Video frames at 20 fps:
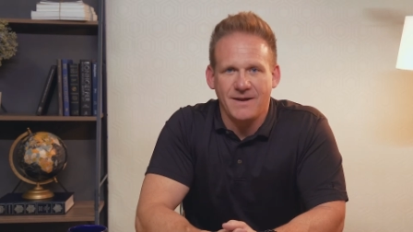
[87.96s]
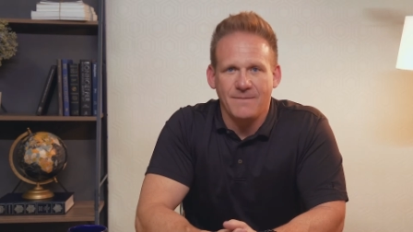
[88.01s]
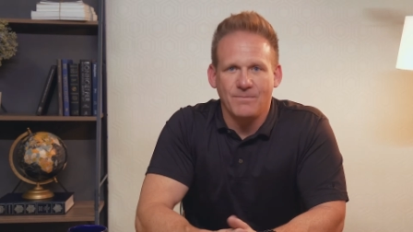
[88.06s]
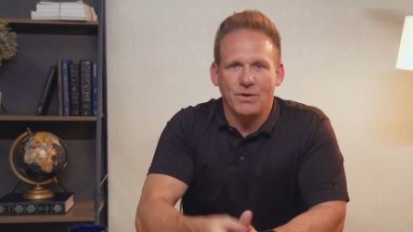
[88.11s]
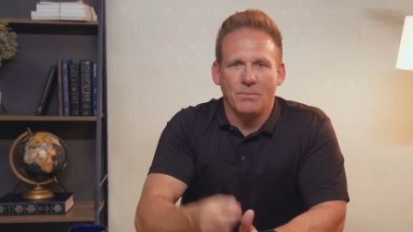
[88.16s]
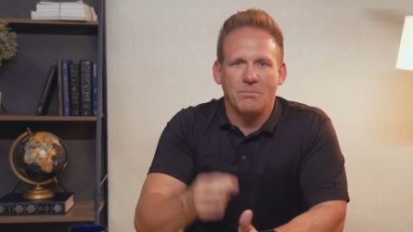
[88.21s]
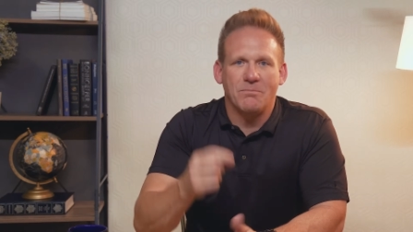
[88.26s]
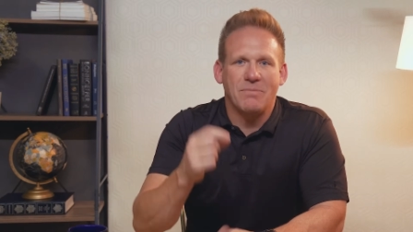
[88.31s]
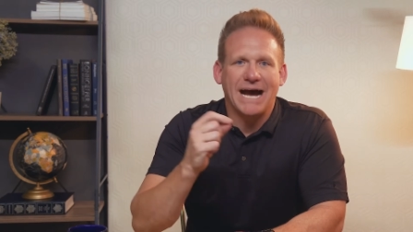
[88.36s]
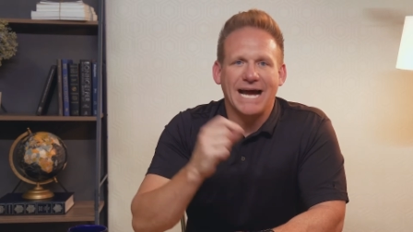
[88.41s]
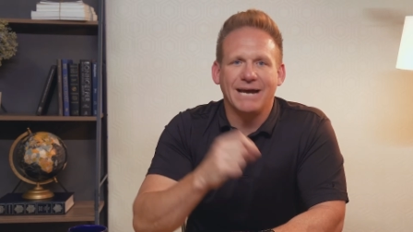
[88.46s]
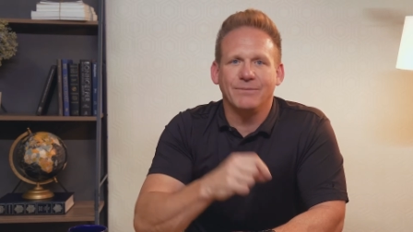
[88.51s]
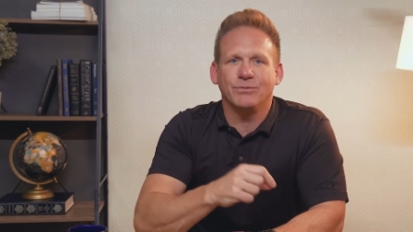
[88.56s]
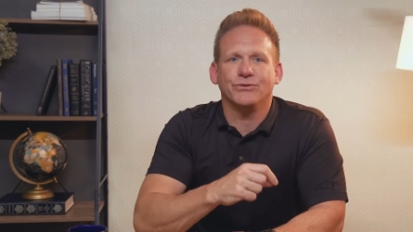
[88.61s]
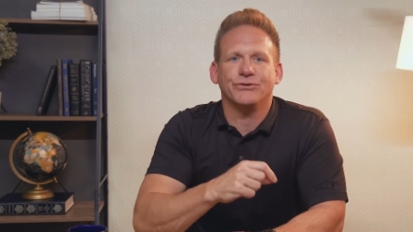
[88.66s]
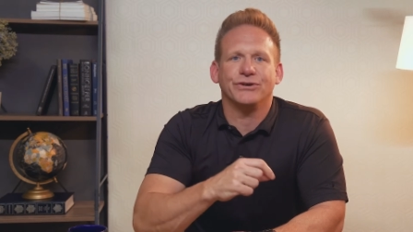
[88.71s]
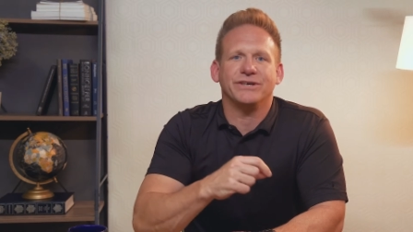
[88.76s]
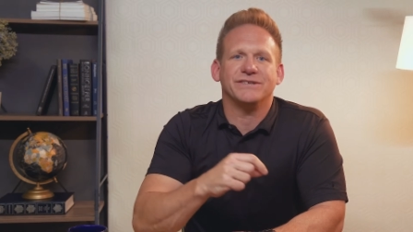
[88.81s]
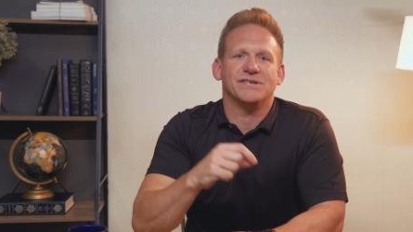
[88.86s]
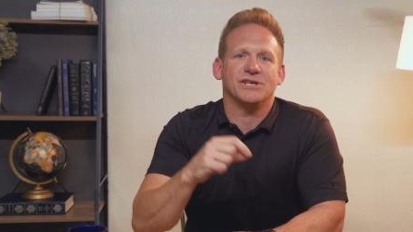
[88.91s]
The
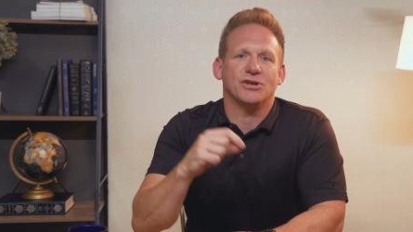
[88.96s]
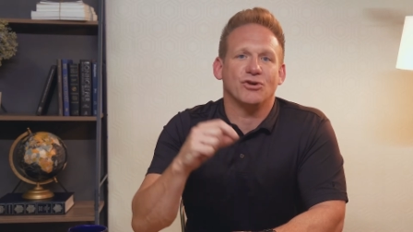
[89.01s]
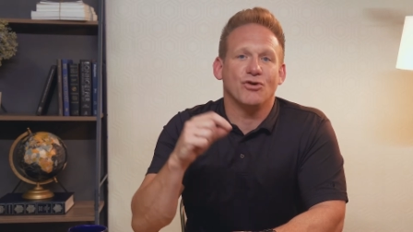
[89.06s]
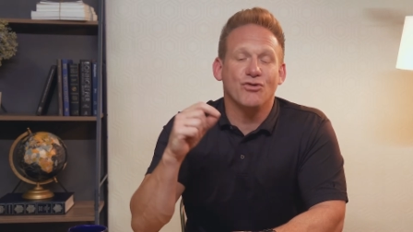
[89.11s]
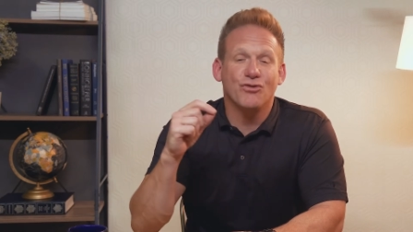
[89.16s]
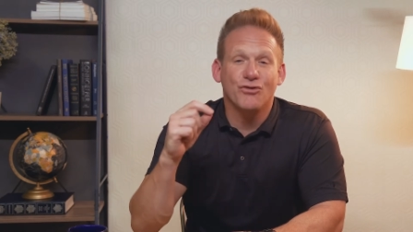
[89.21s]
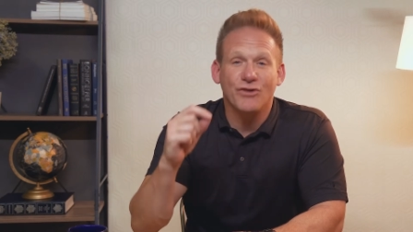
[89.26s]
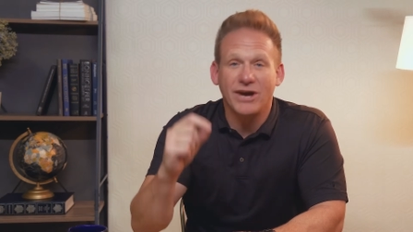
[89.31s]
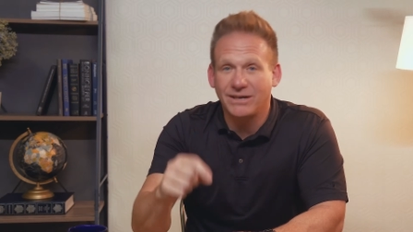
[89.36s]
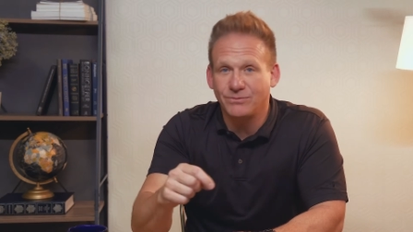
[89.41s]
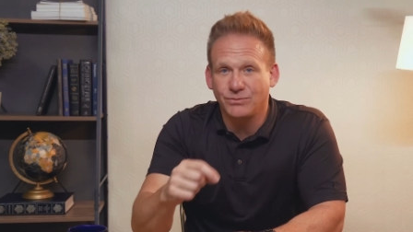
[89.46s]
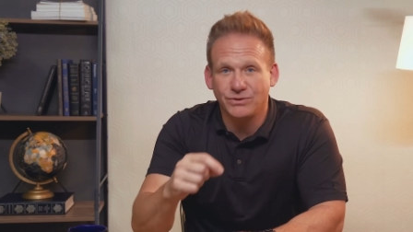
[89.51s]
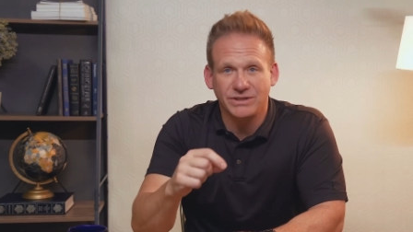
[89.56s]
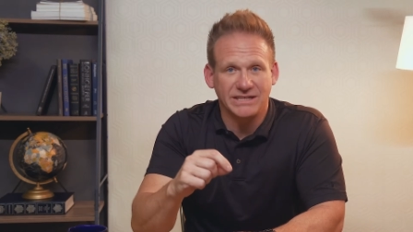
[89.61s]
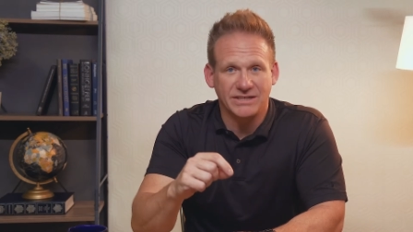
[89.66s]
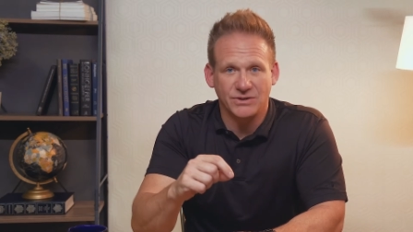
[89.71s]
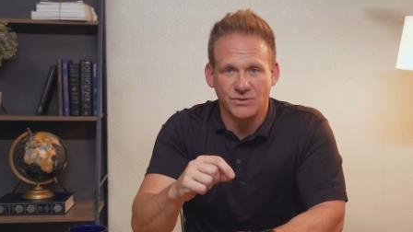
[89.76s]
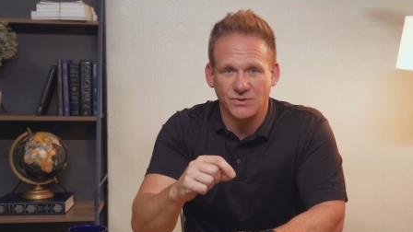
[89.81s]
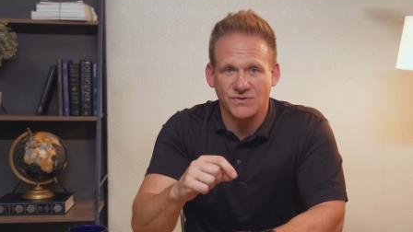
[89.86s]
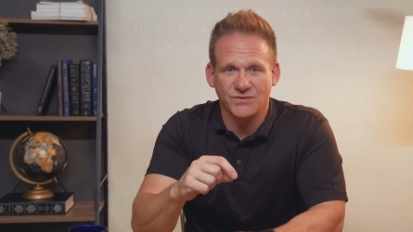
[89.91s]
Bible is incredibly
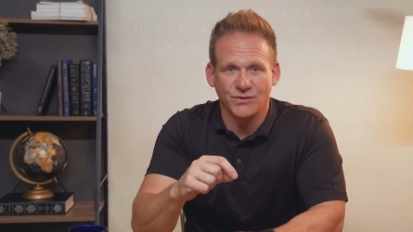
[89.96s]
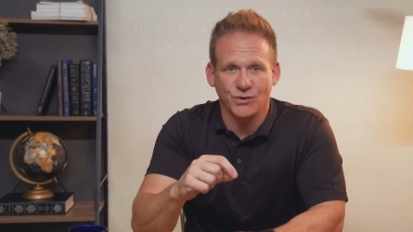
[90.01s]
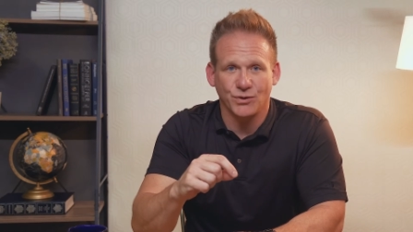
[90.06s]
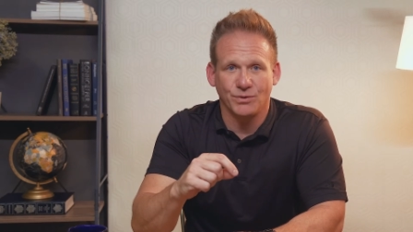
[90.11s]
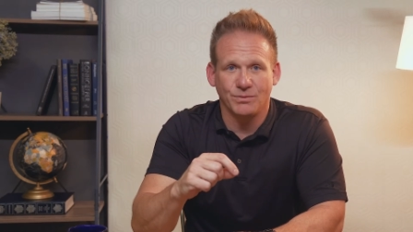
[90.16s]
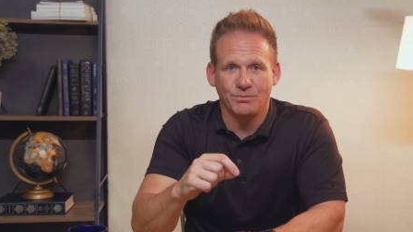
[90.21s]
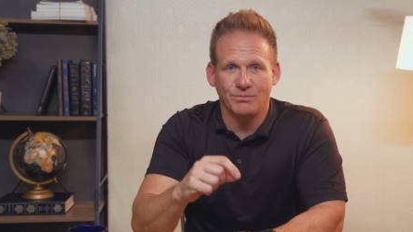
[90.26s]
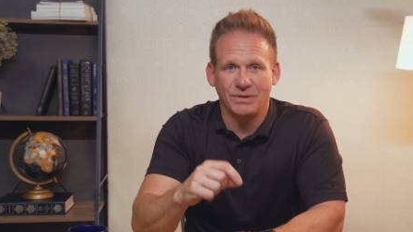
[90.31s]
useful